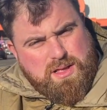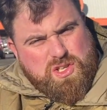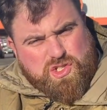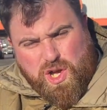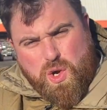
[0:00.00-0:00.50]

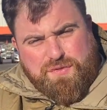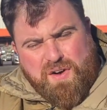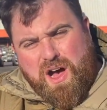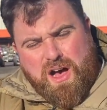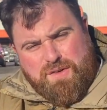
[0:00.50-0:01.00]
so
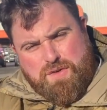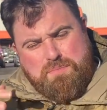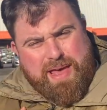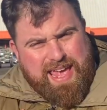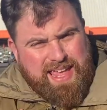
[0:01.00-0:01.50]
far for
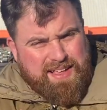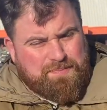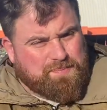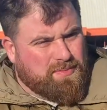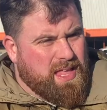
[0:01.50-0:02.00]
me
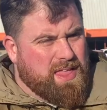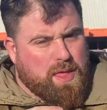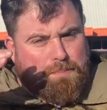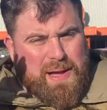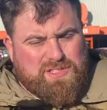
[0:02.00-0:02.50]
in
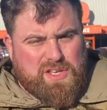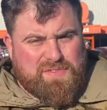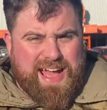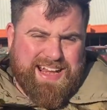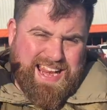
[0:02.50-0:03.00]
the Butty
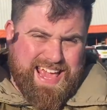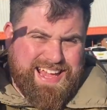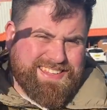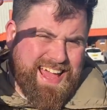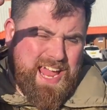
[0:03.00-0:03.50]
Van
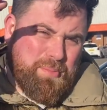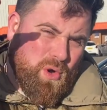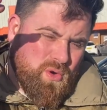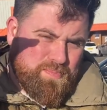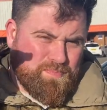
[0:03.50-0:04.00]
League
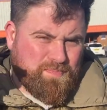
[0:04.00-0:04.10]
table?